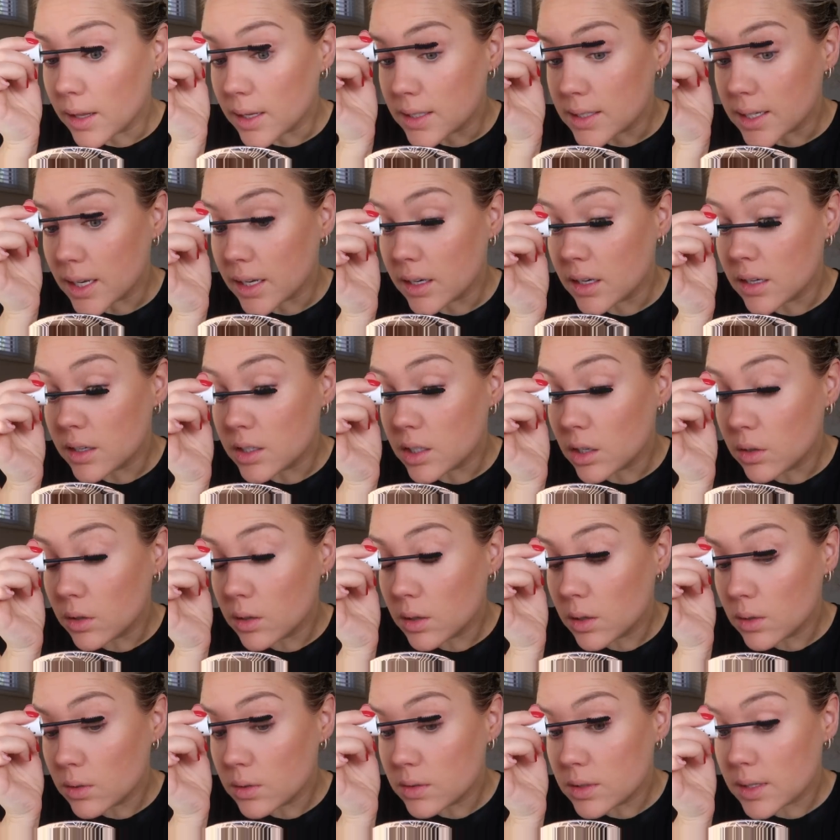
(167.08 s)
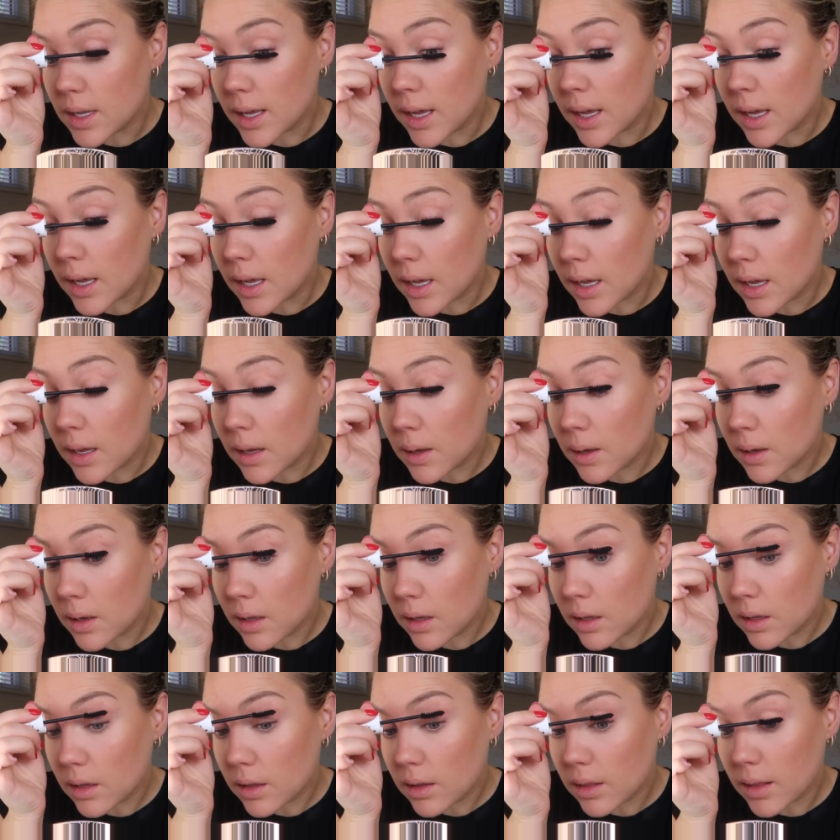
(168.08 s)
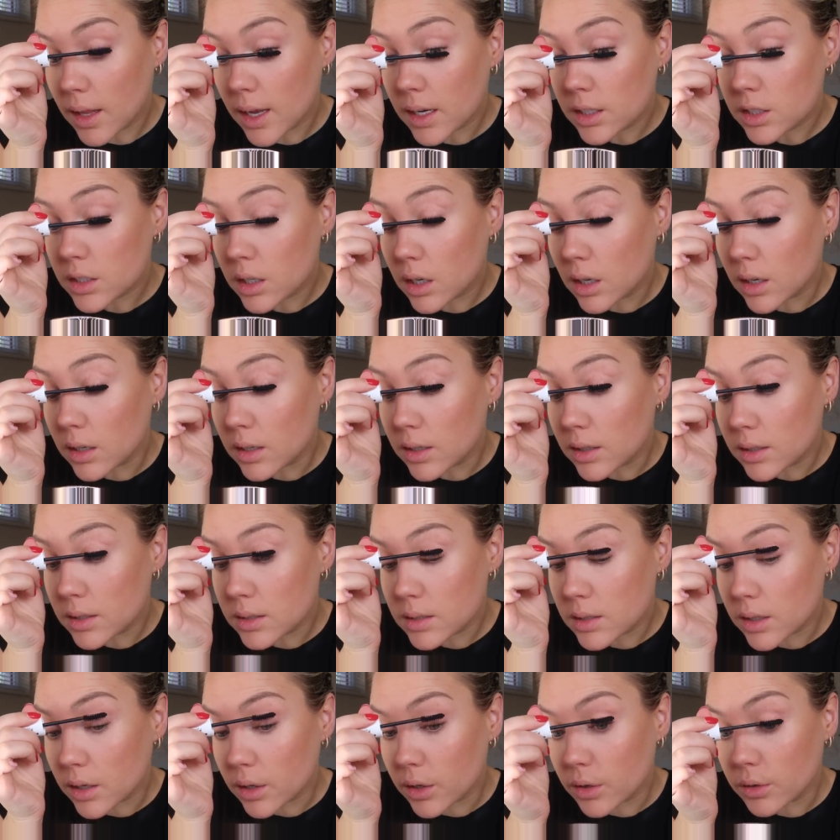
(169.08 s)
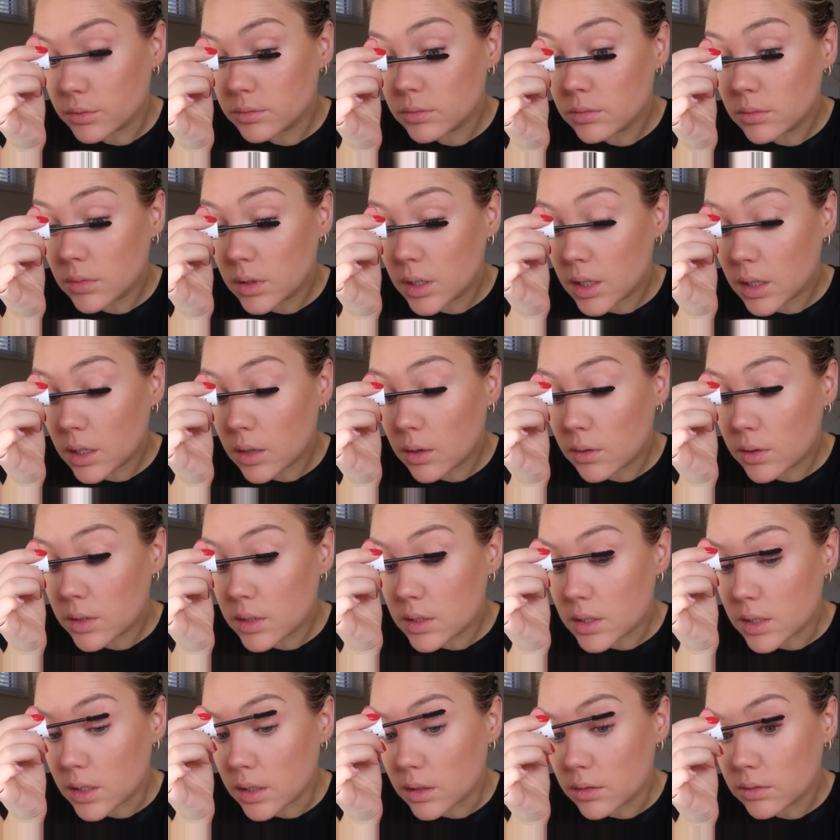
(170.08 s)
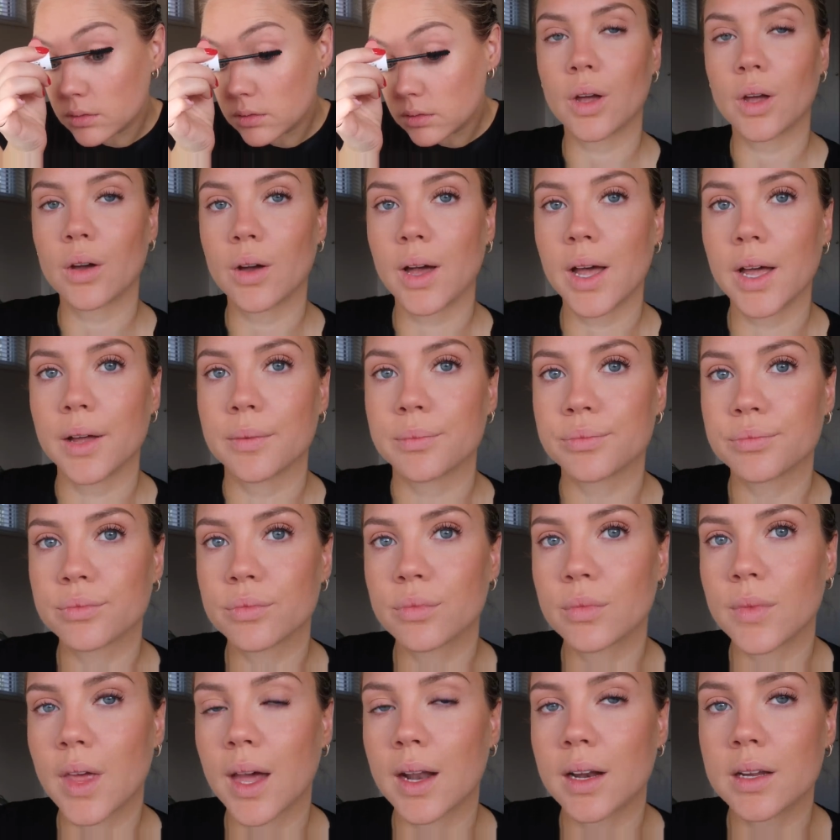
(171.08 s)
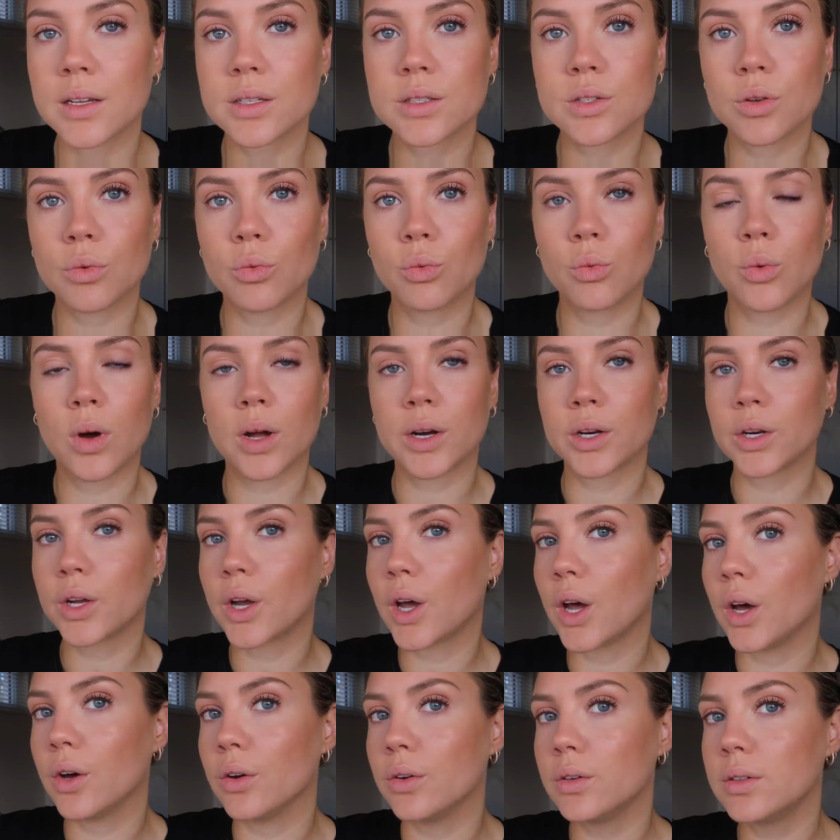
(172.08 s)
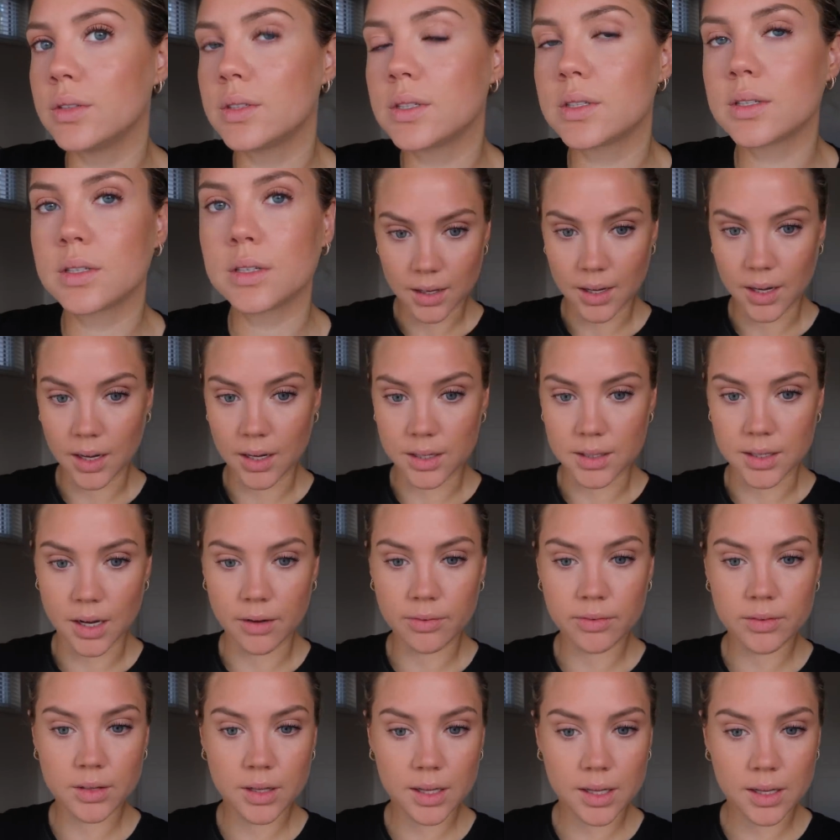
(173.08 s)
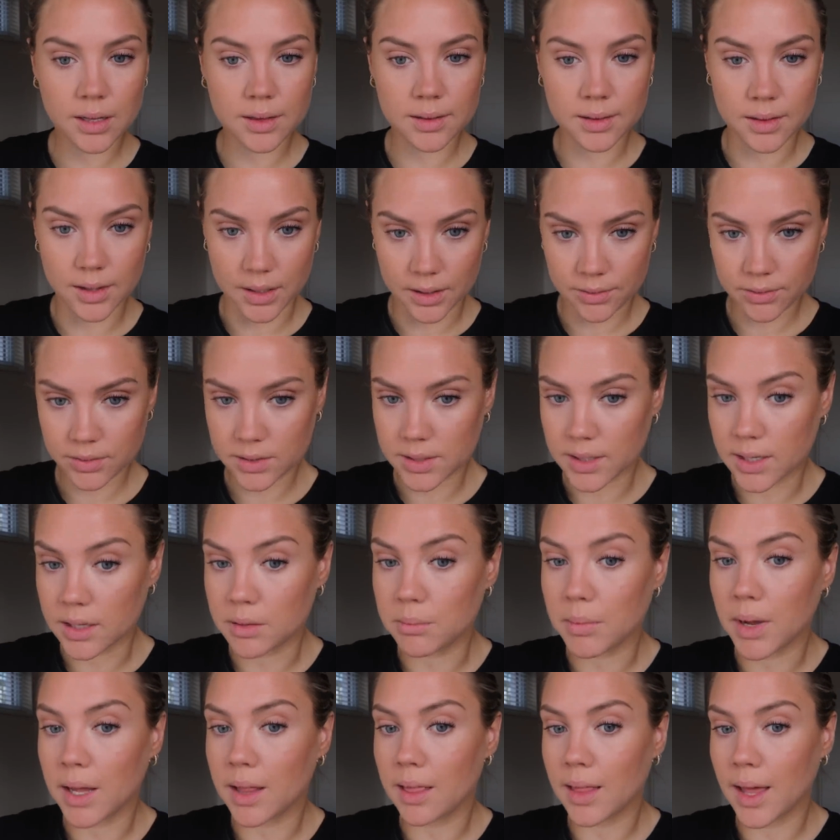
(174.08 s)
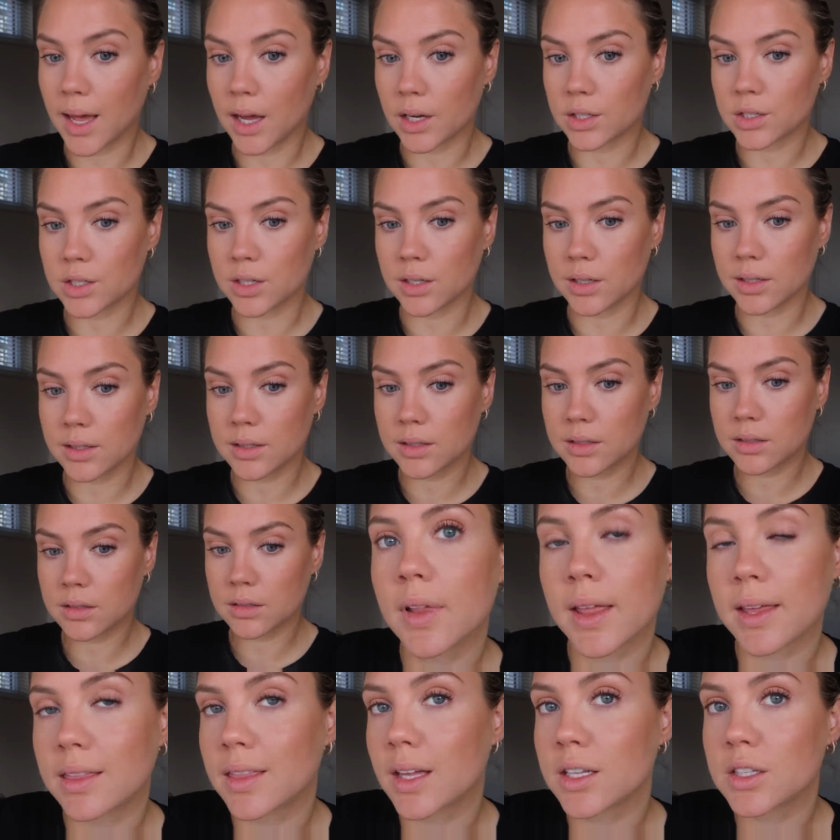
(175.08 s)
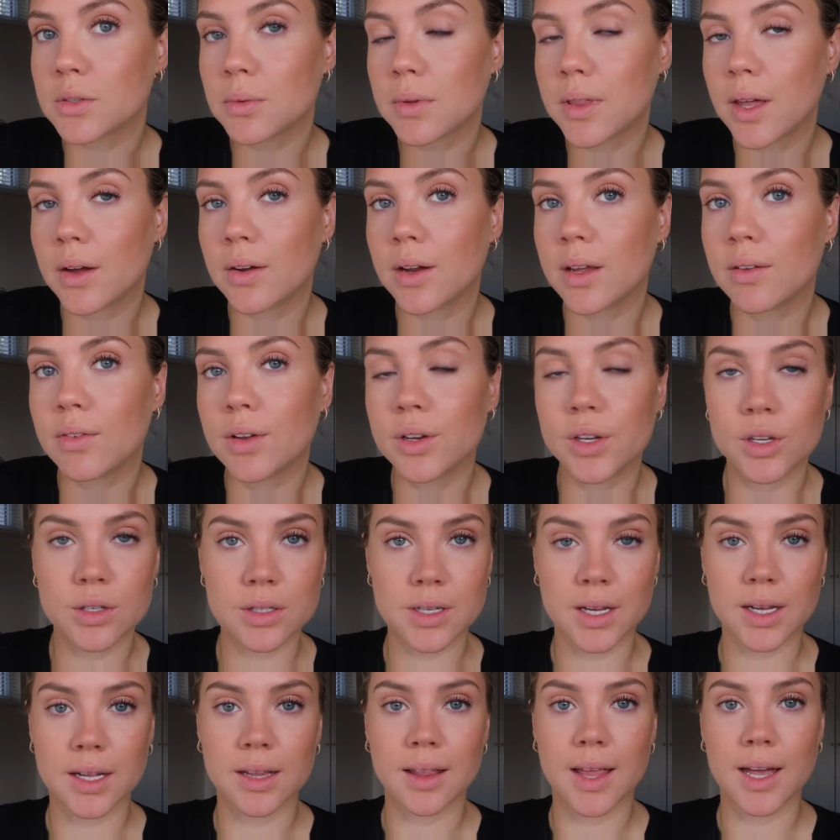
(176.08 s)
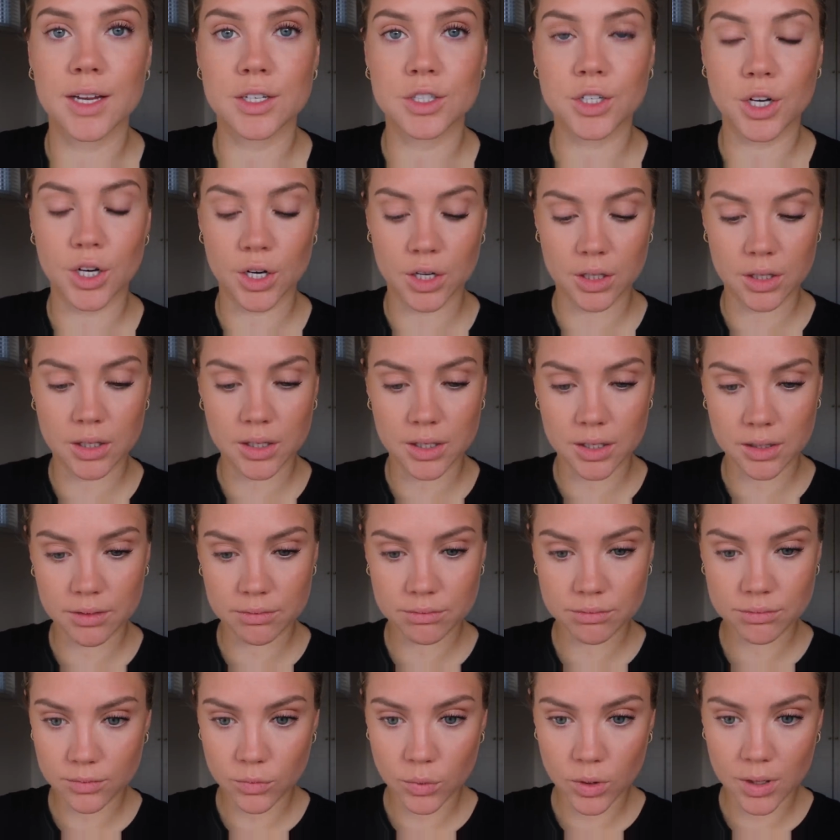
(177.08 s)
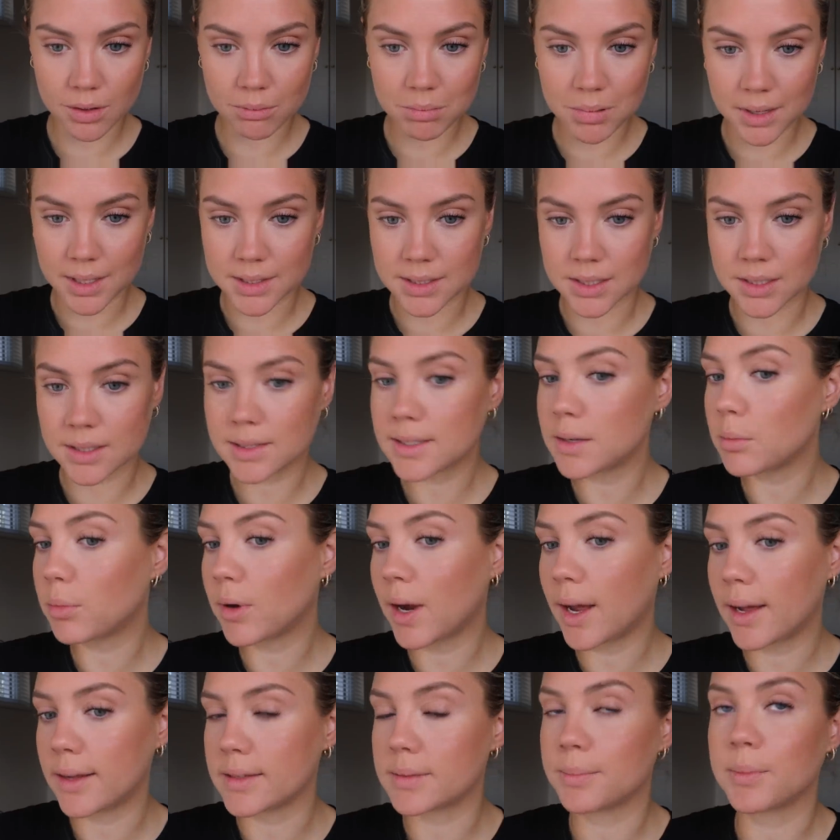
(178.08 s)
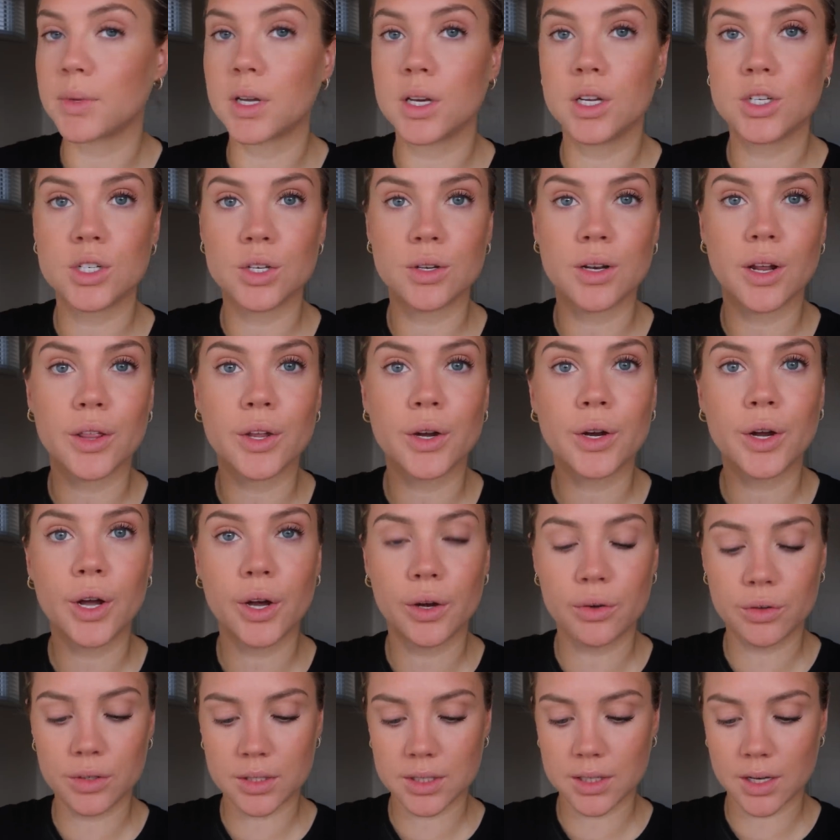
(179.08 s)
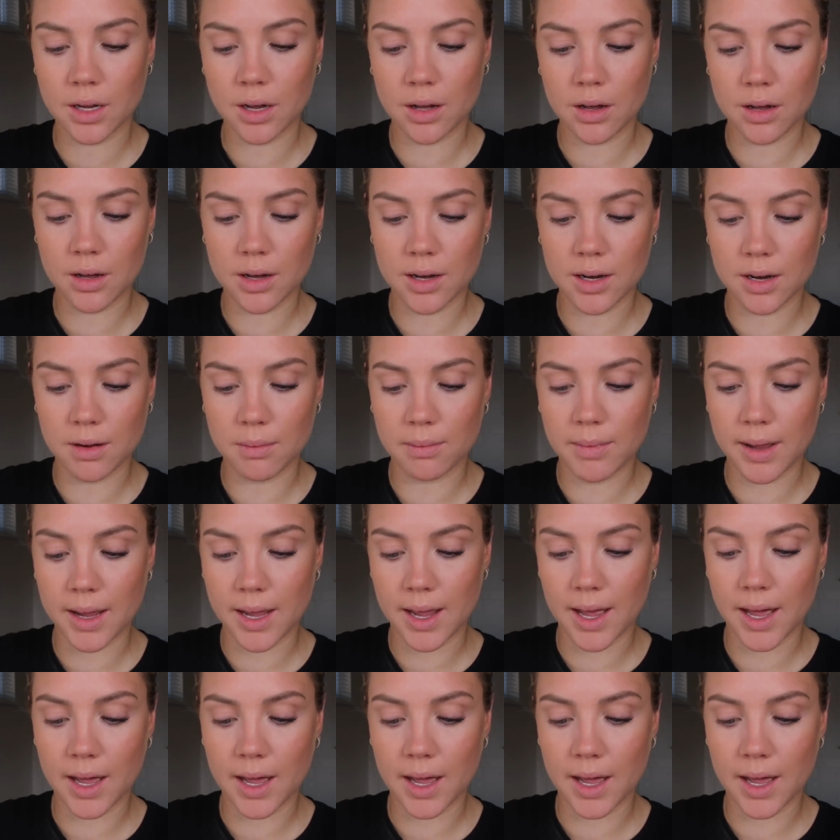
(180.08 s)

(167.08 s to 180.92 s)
they said don't use a lash curler, so we're not going to. Okay, that is one coat. It definitely lifted my lashes. Like that's without even using a lash curler. What a pleasant surprise. I'm gonna do another coat on my